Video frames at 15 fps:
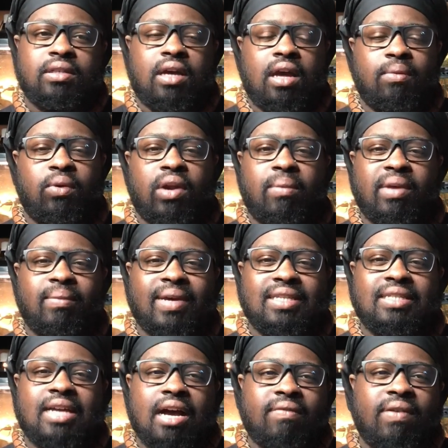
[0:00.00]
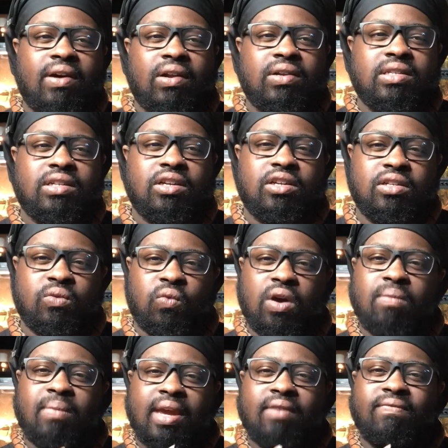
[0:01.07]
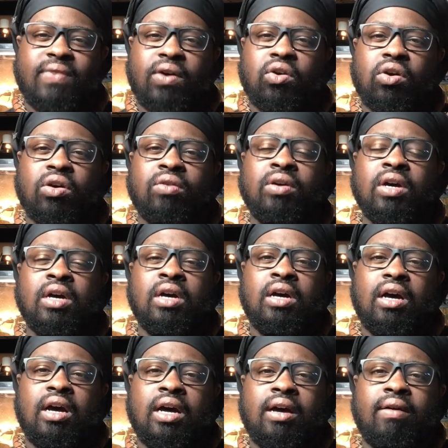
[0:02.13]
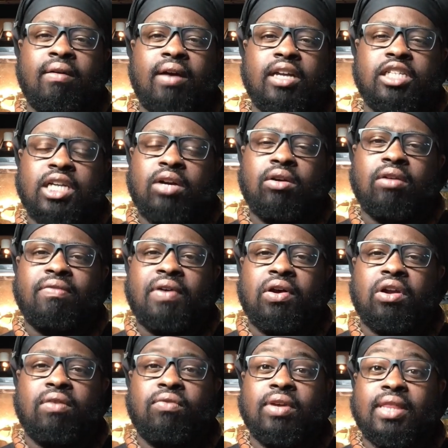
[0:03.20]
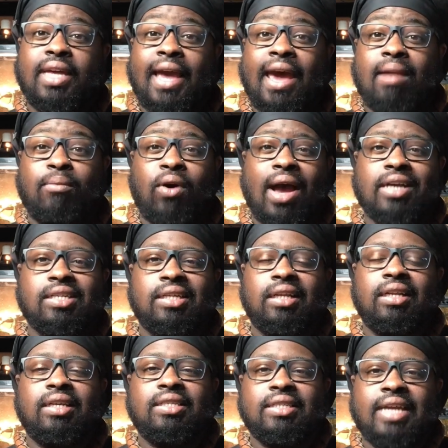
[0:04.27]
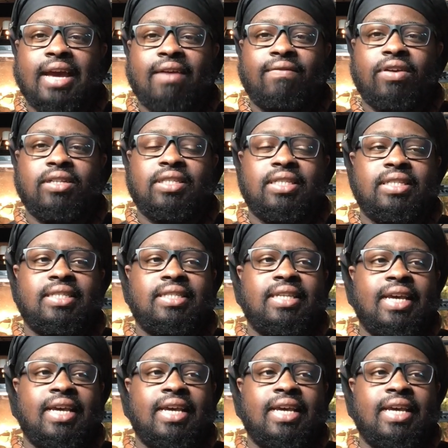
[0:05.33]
What I mean by stock photos, they'll use one main photo, a general photo of what the animal actually looks like versus